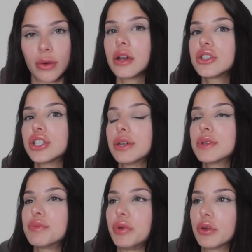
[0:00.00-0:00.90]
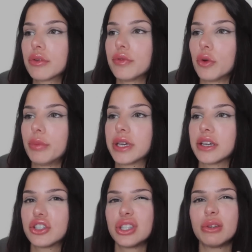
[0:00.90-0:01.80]
She was beautiful
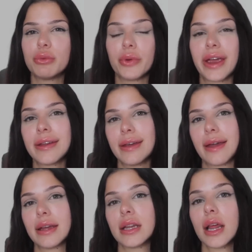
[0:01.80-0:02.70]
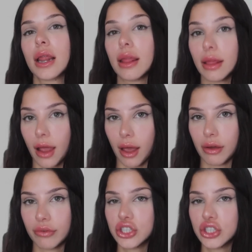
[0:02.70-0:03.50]
because she radiated love.